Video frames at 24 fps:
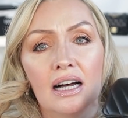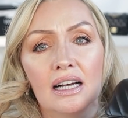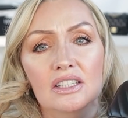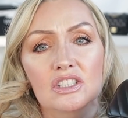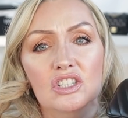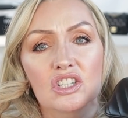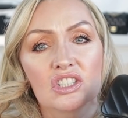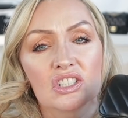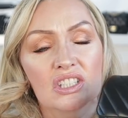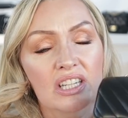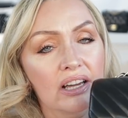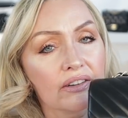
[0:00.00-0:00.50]

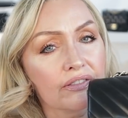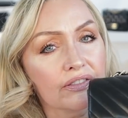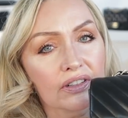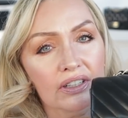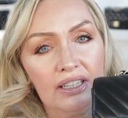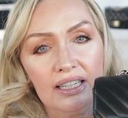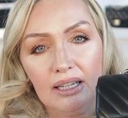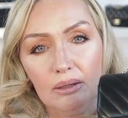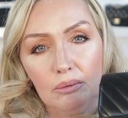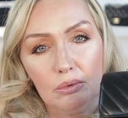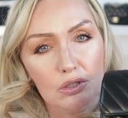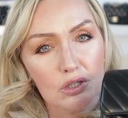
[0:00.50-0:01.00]
she
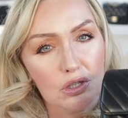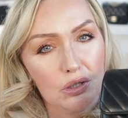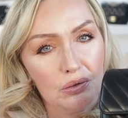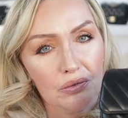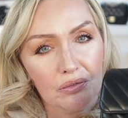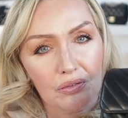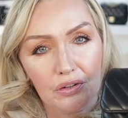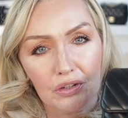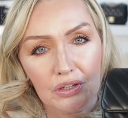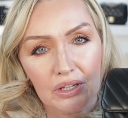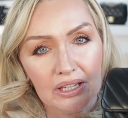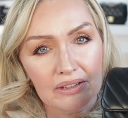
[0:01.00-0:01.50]
definitely would do
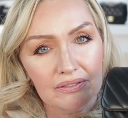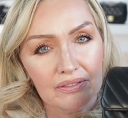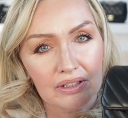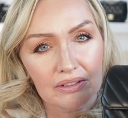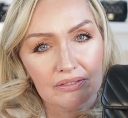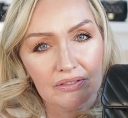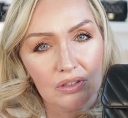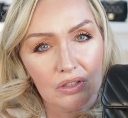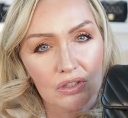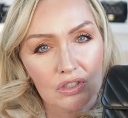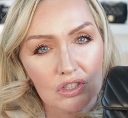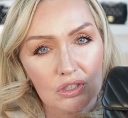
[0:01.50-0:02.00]
for an evening
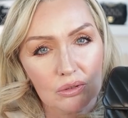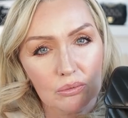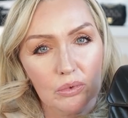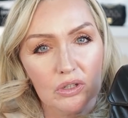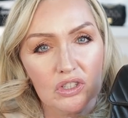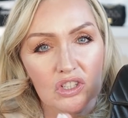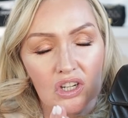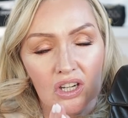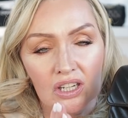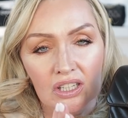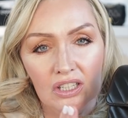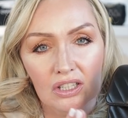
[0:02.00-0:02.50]
function,
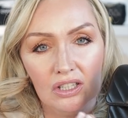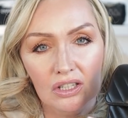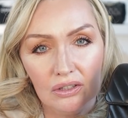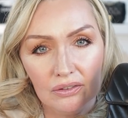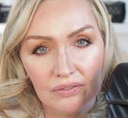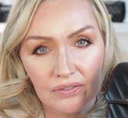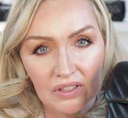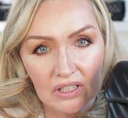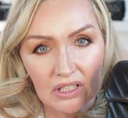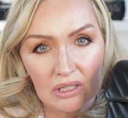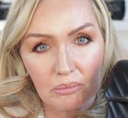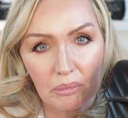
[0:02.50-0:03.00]
which I
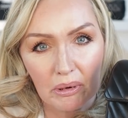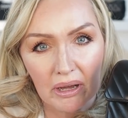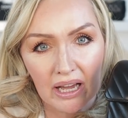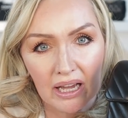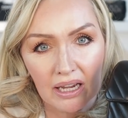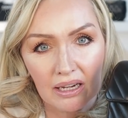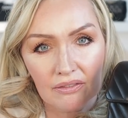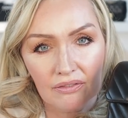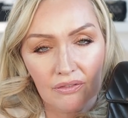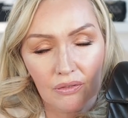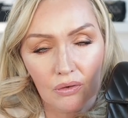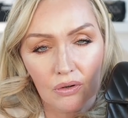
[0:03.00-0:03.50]
love this
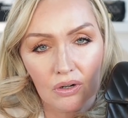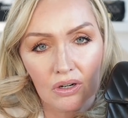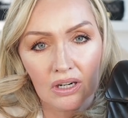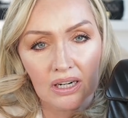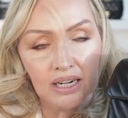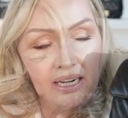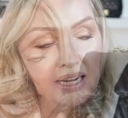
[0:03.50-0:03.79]
bag for.